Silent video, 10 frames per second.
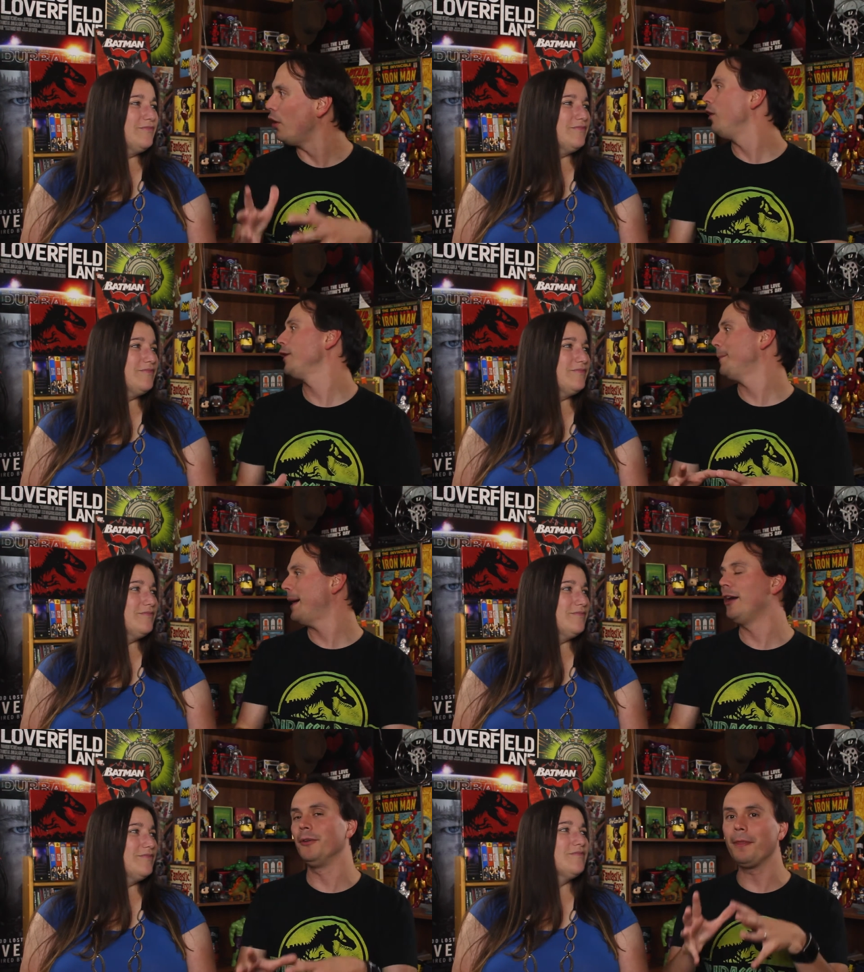Speaker 1: all
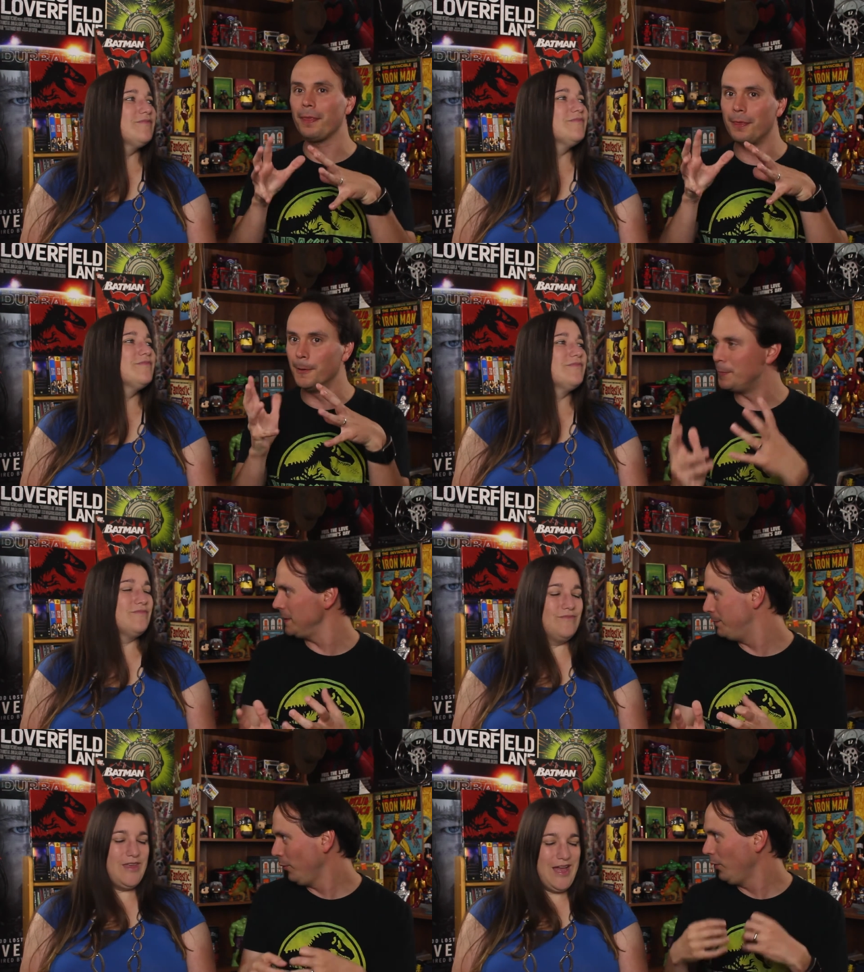about the
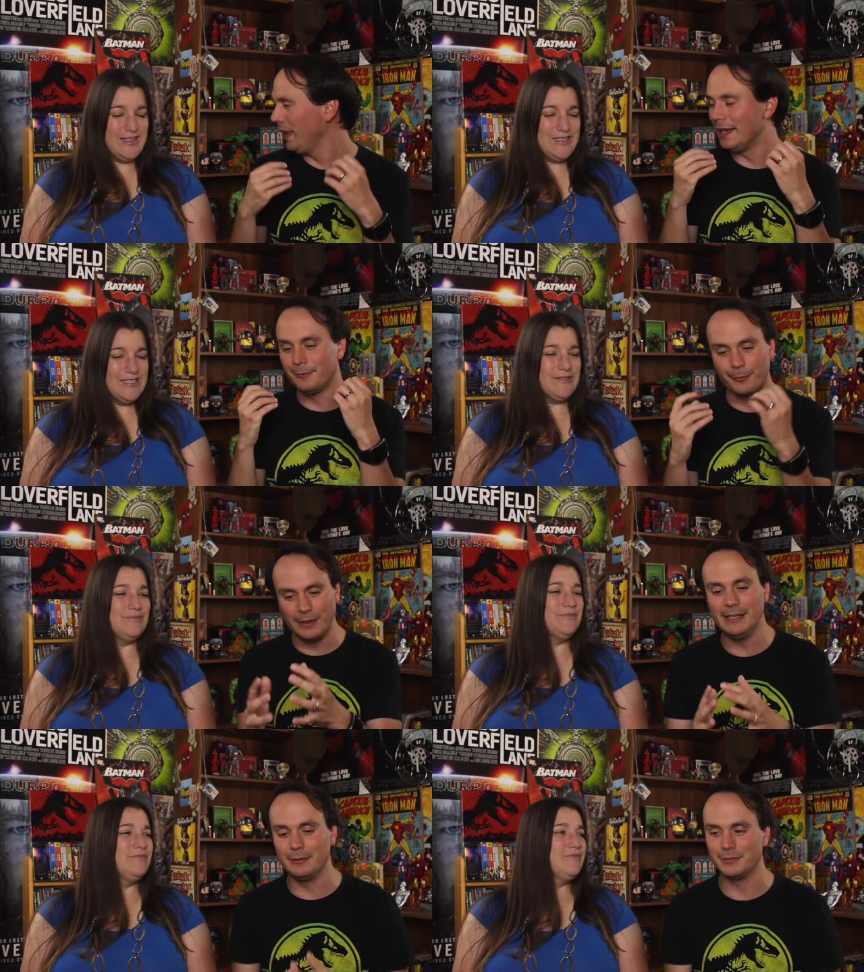people and
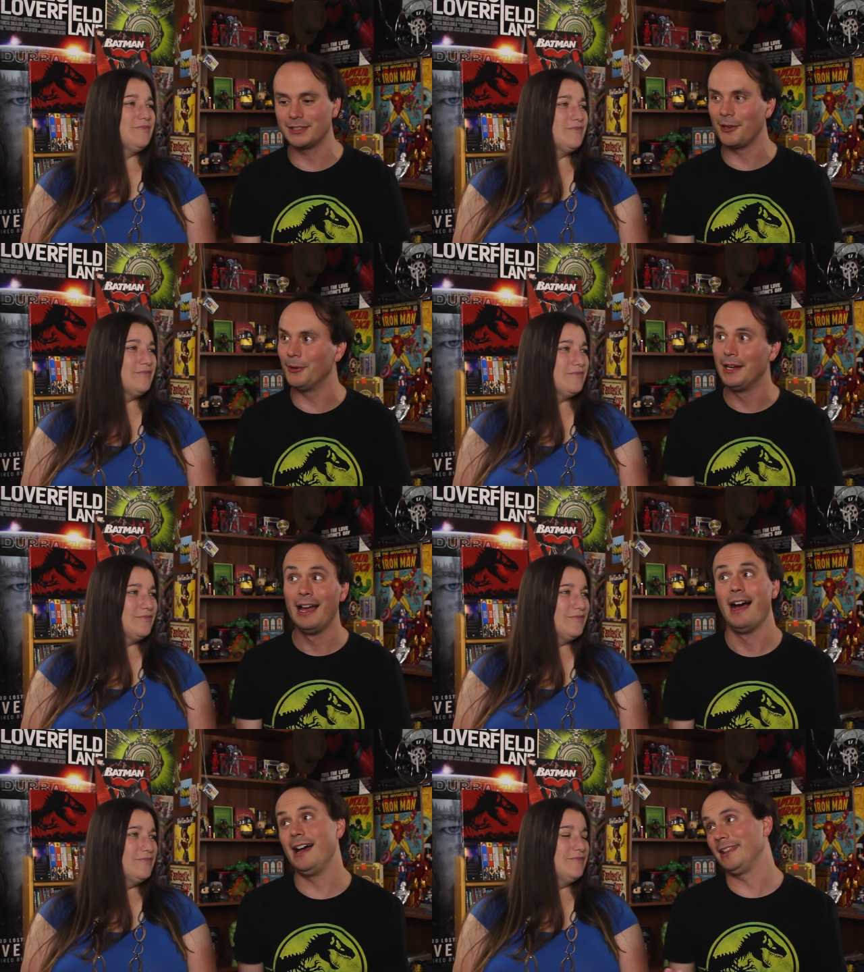freedom. So
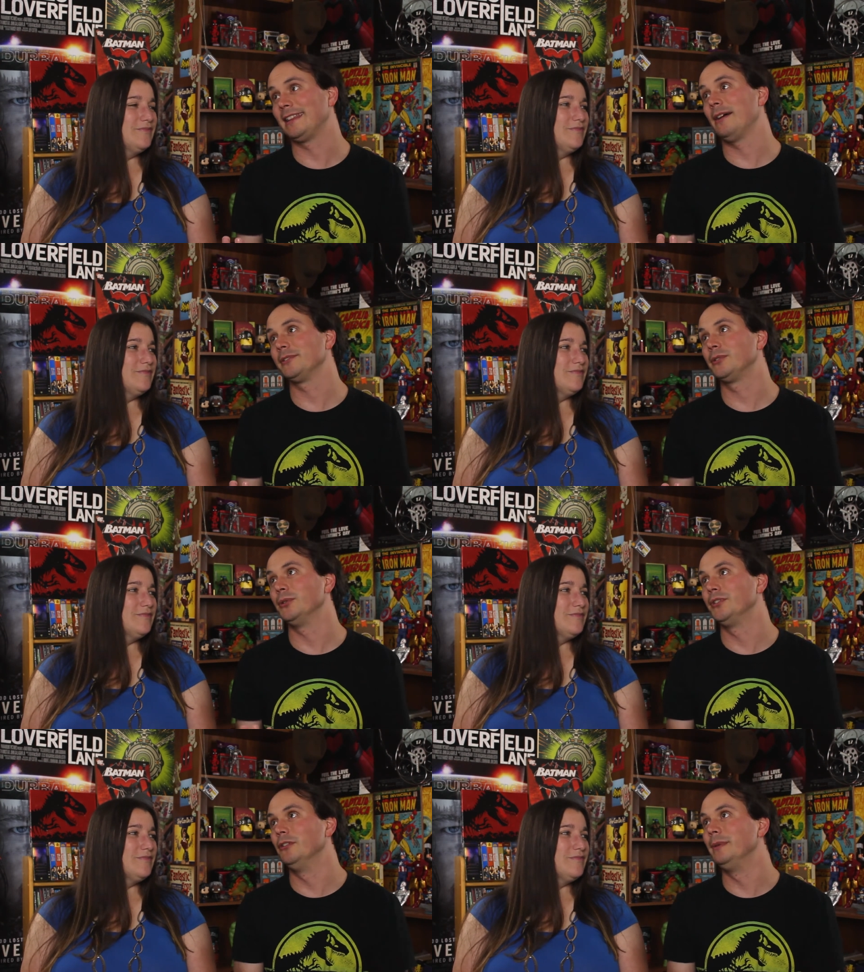I thought that was cool
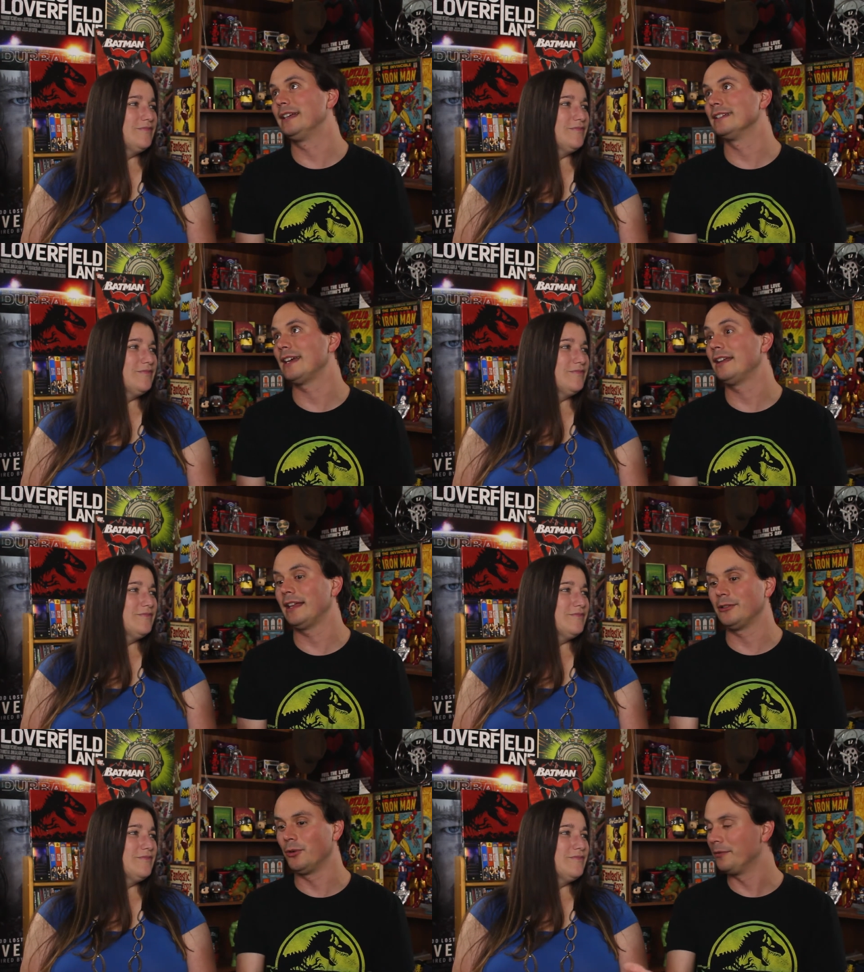too because I
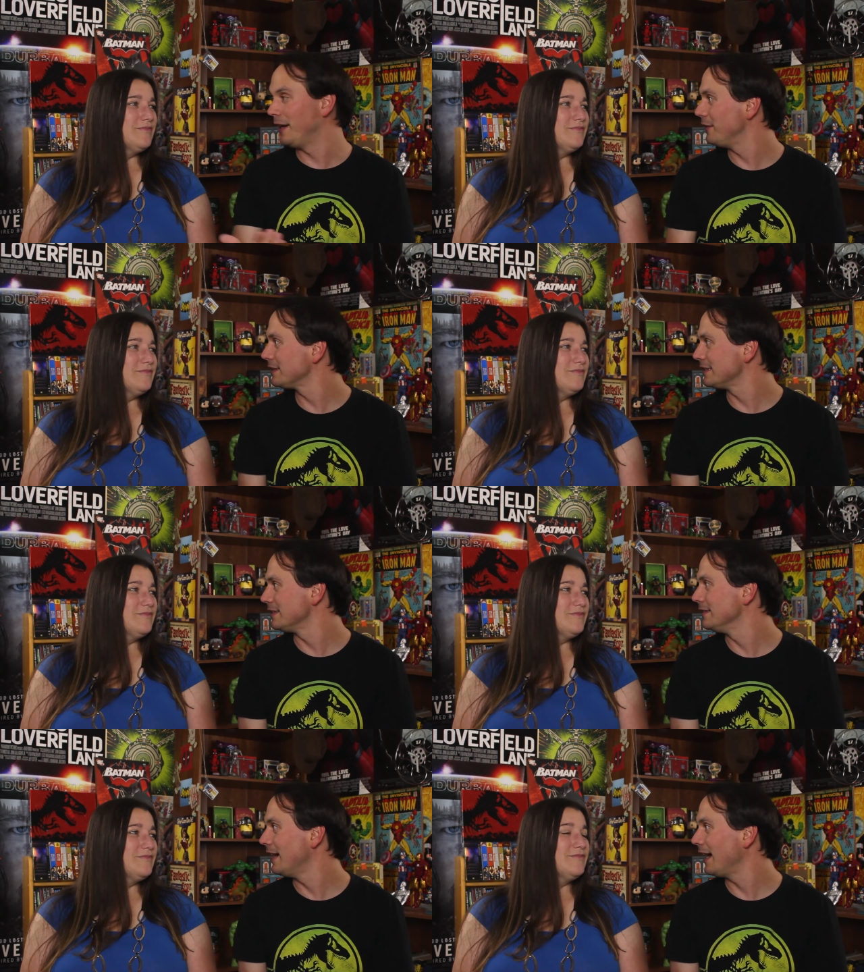like Lord Varys
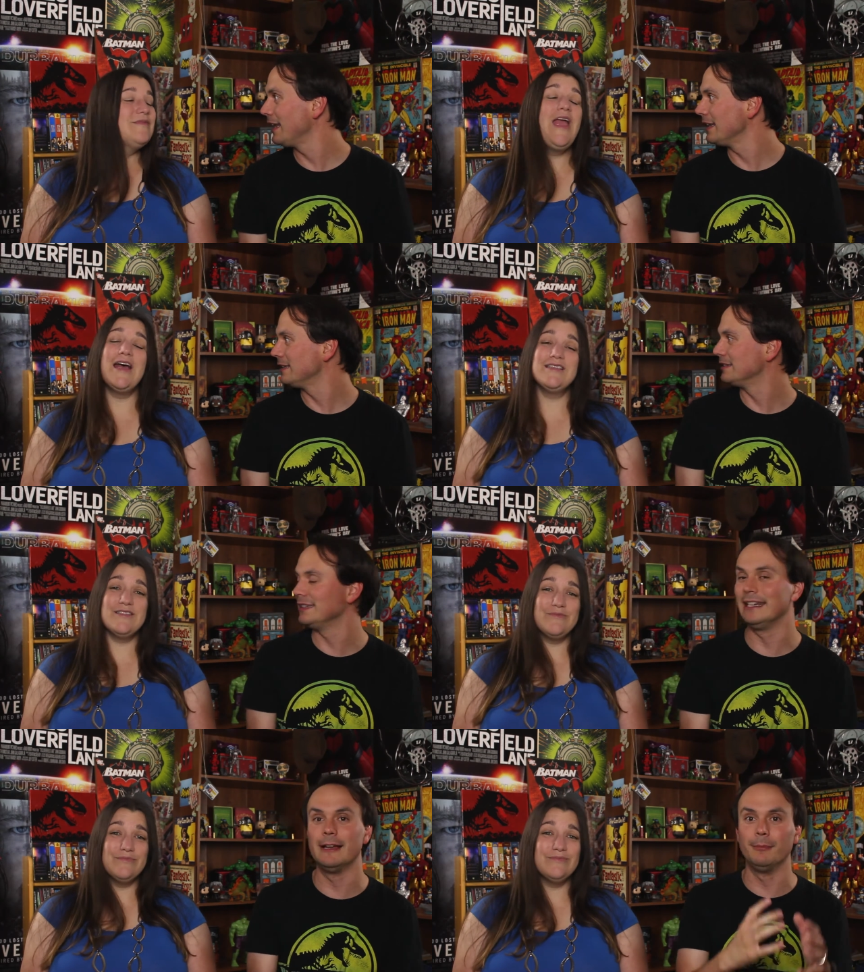and I'd like to
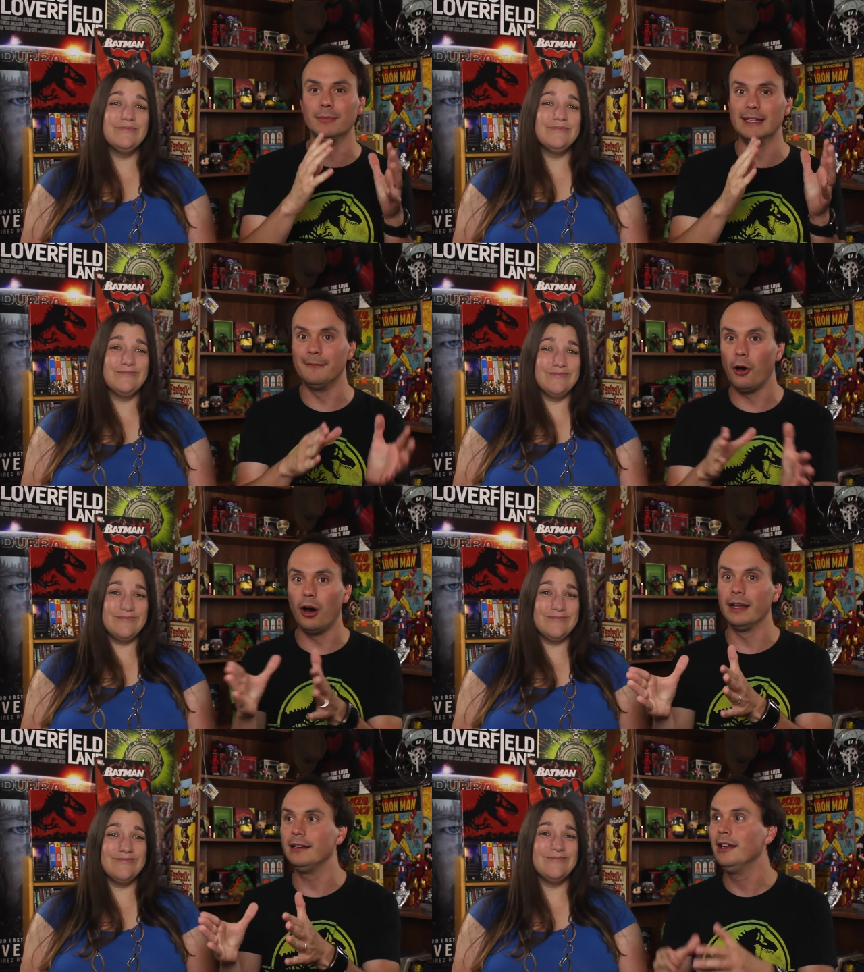see him live
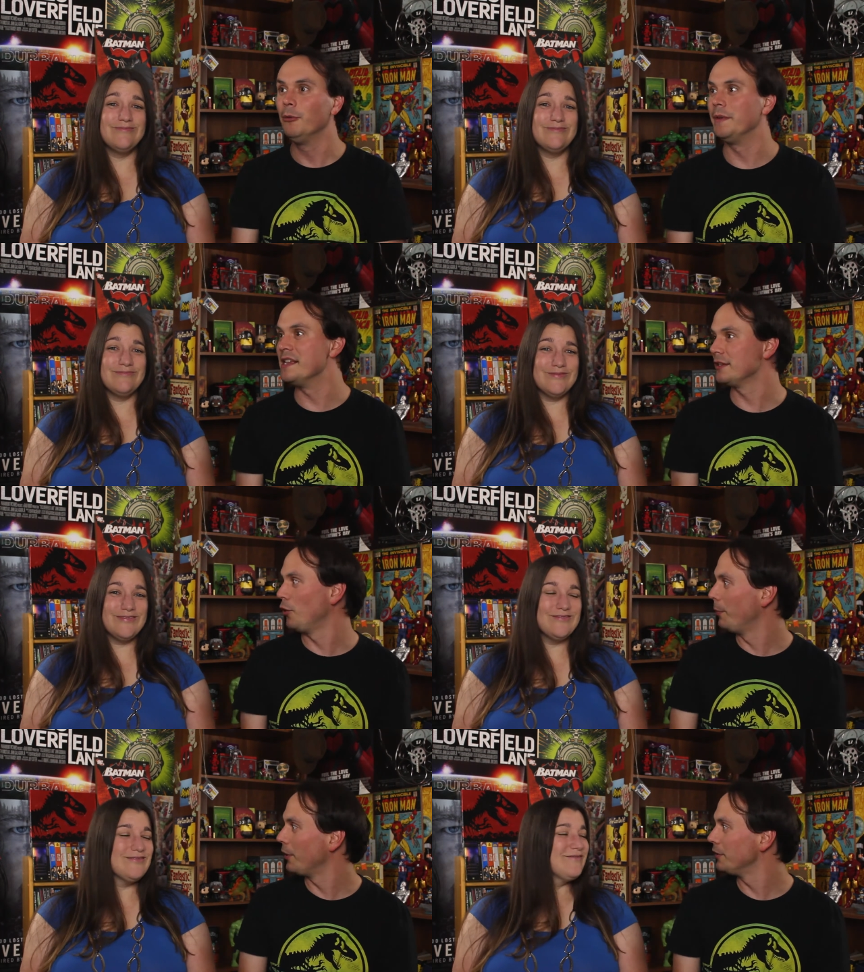on with his little
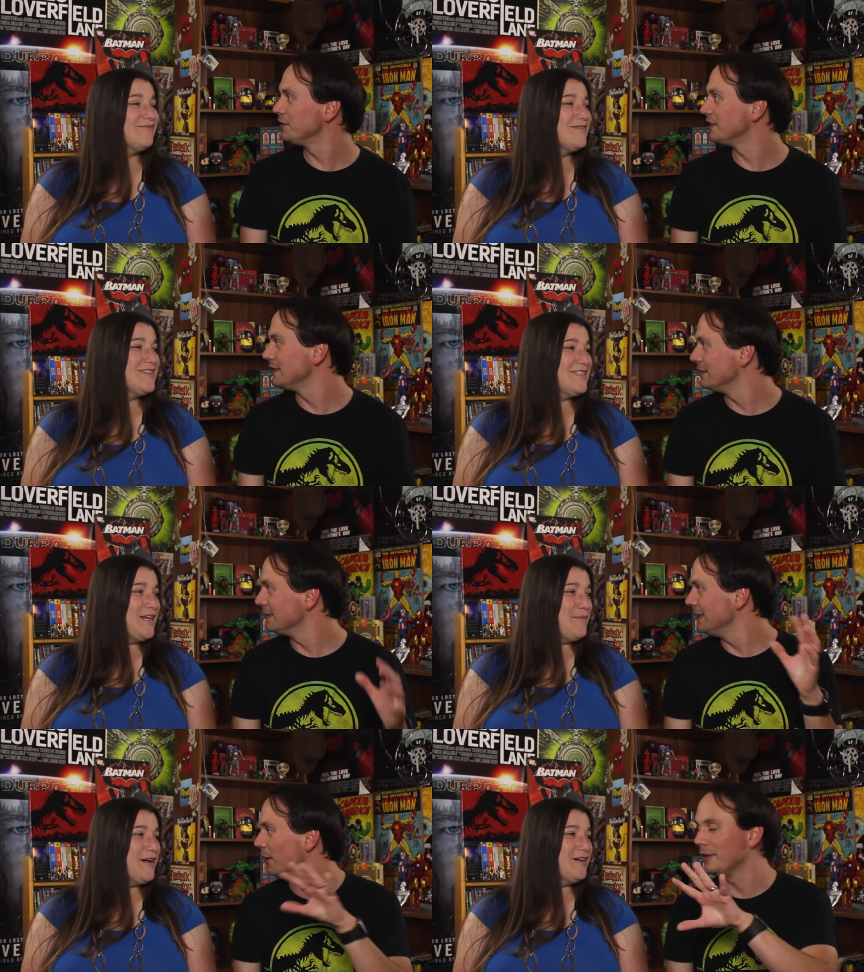birds
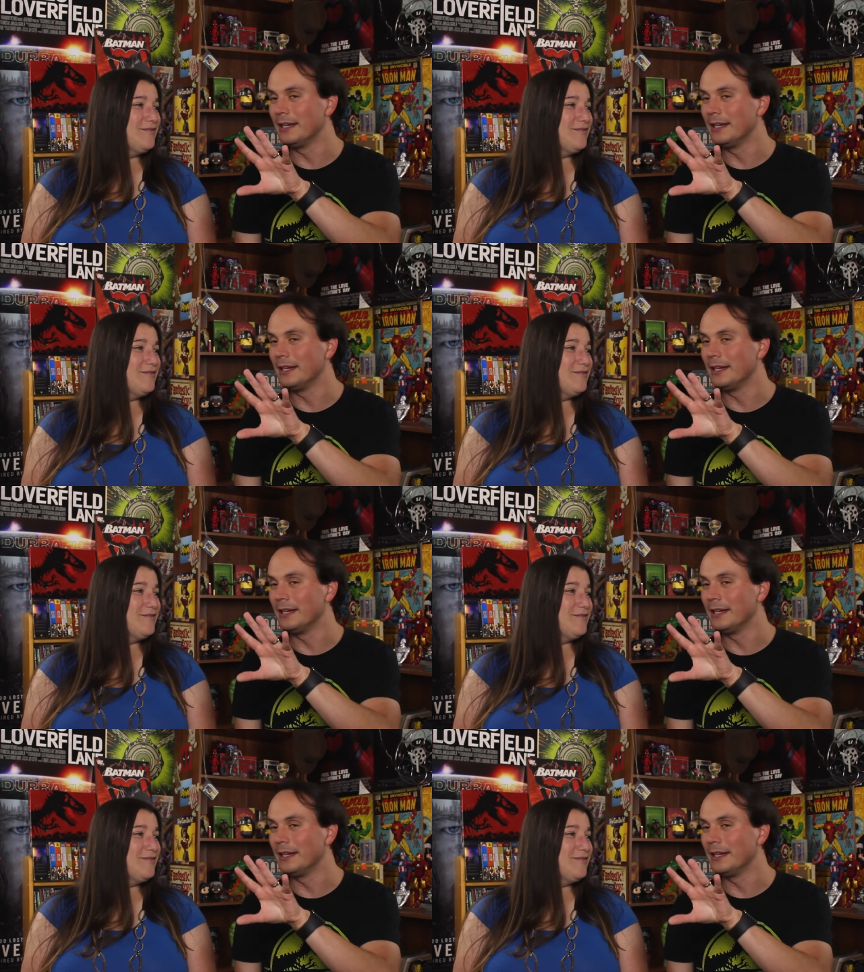and, you know,